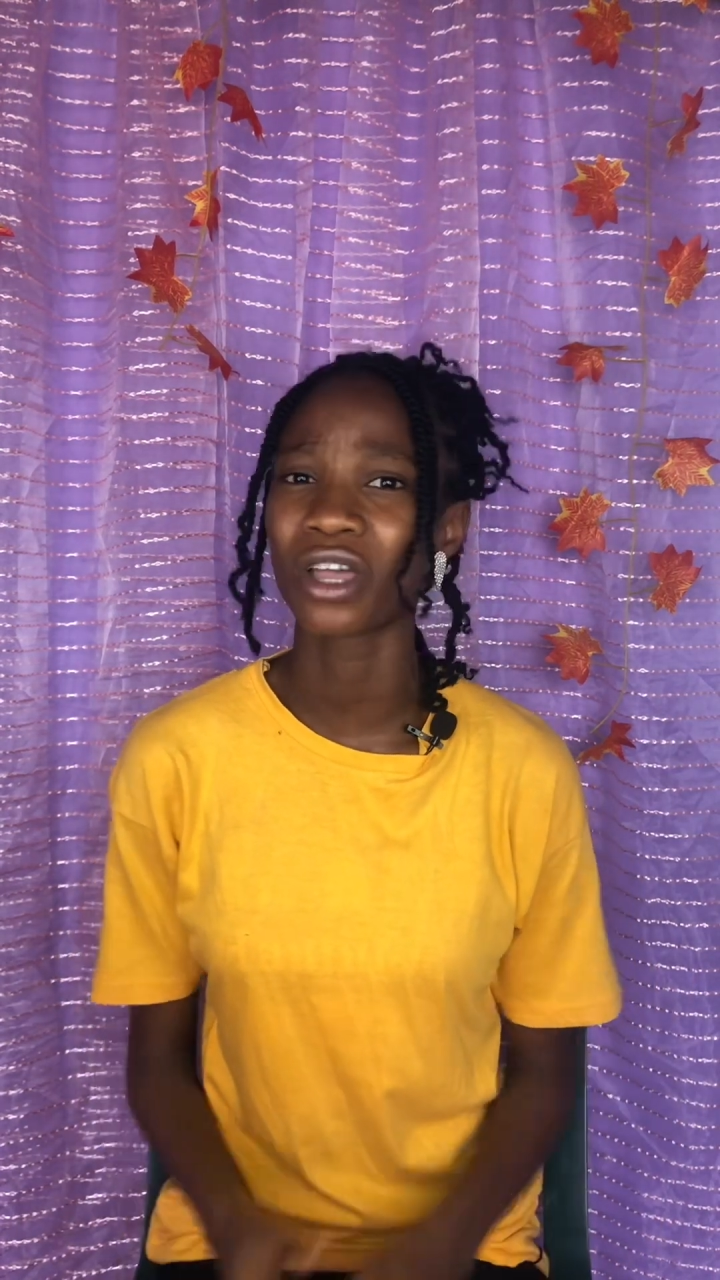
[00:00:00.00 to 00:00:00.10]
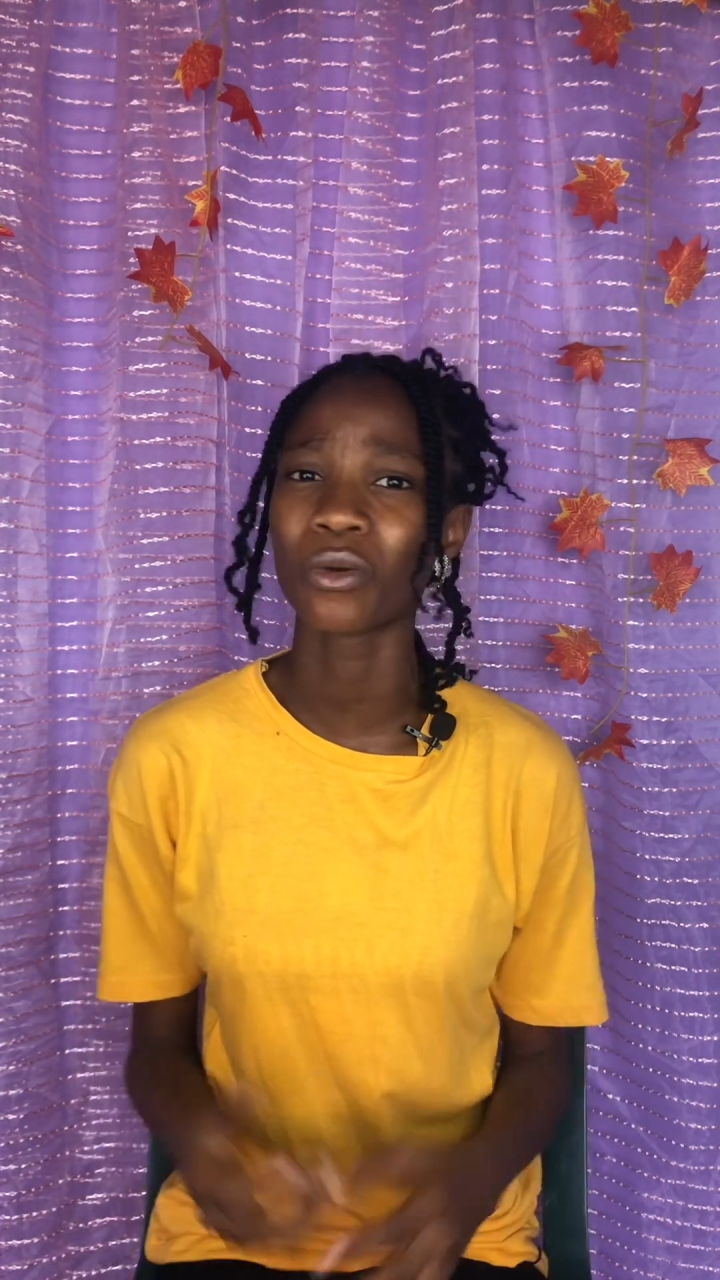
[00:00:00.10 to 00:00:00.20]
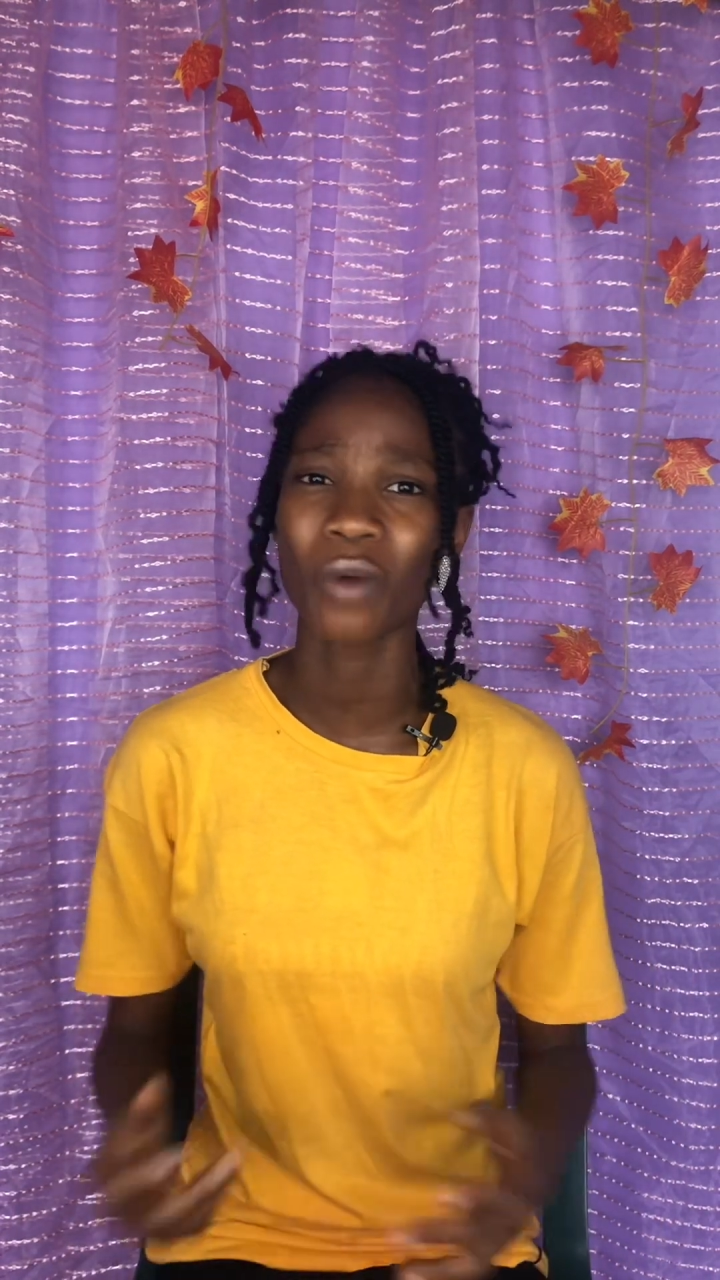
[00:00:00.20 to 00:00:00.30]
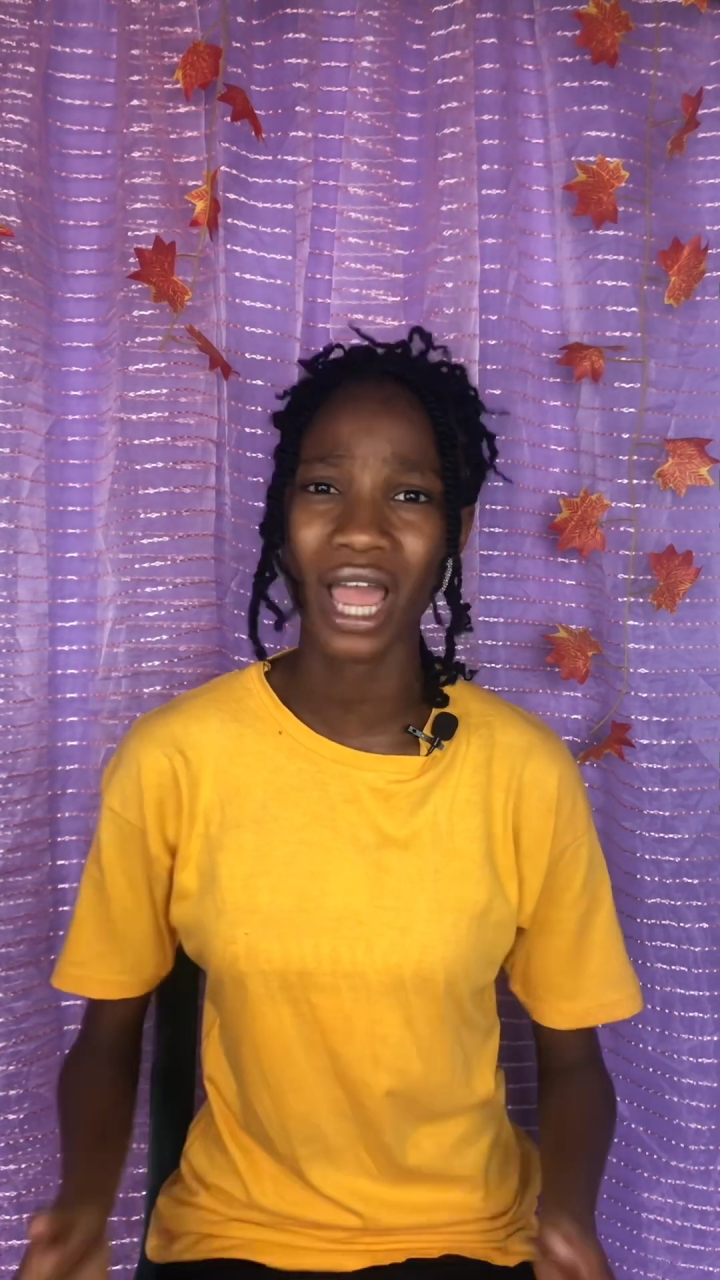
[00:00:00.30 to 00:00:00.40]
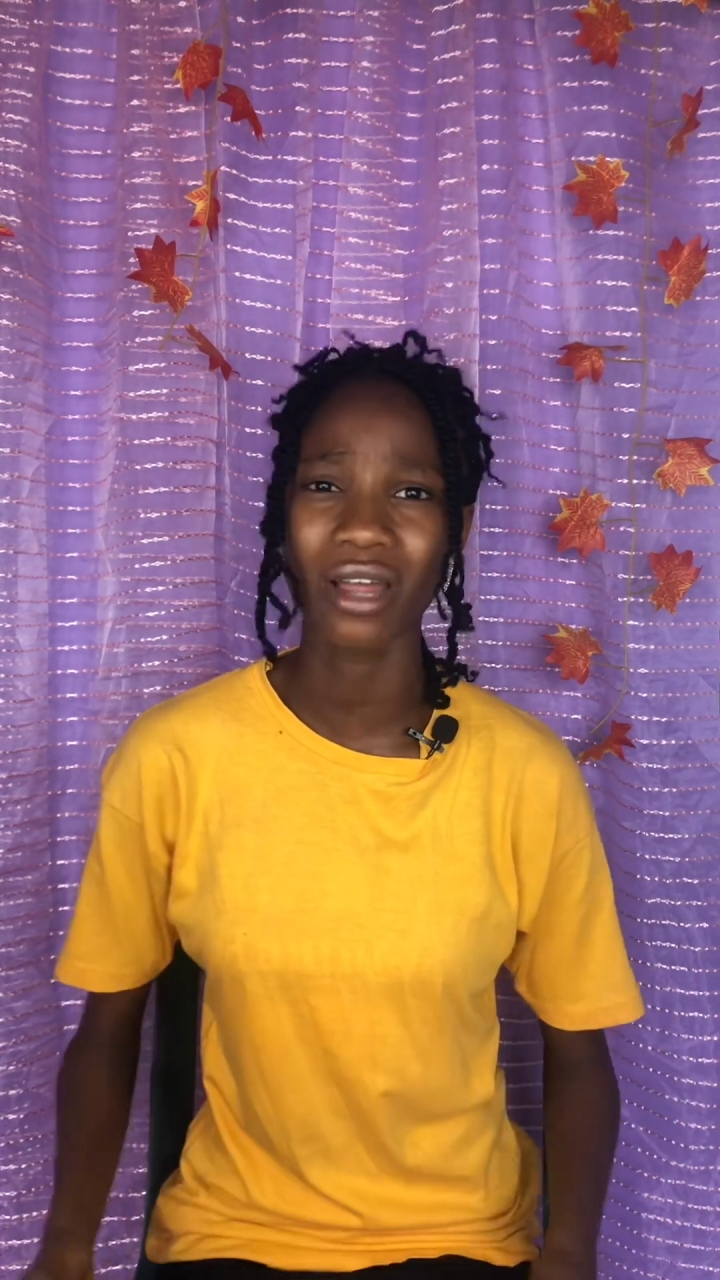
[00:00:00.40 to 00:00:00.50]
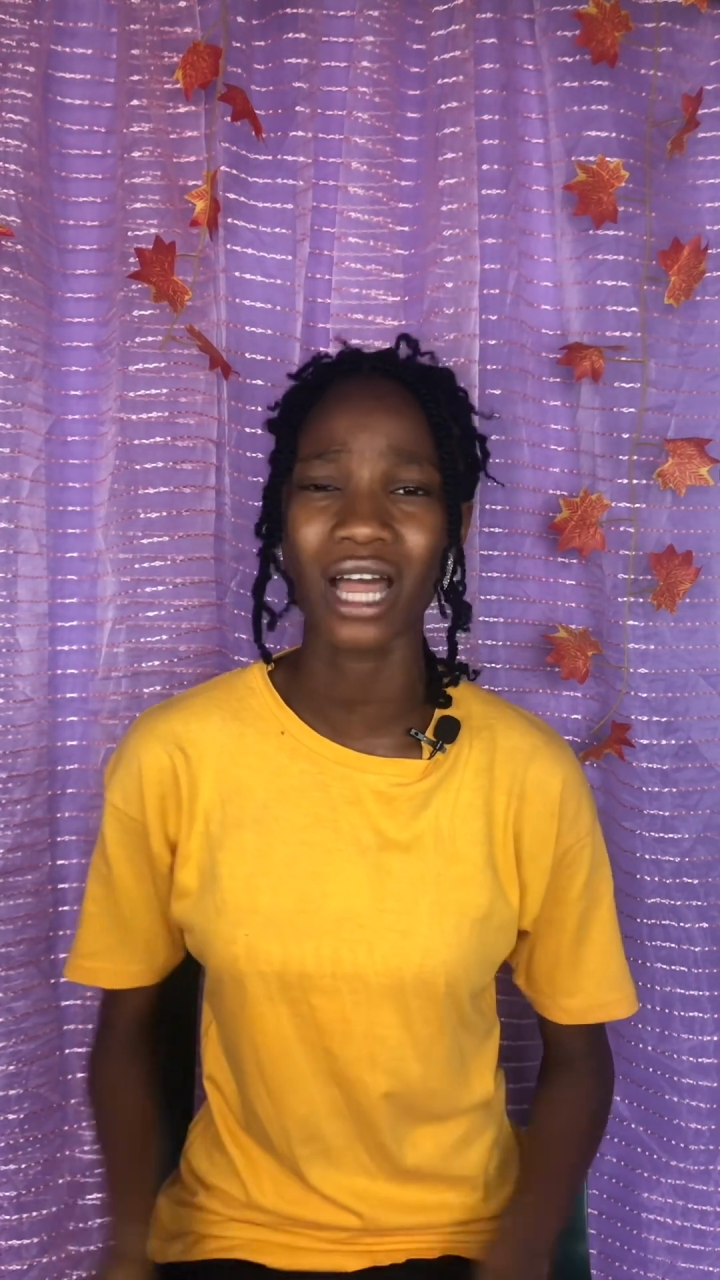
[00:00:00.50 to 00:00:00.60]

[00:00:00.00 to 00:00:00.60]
a while,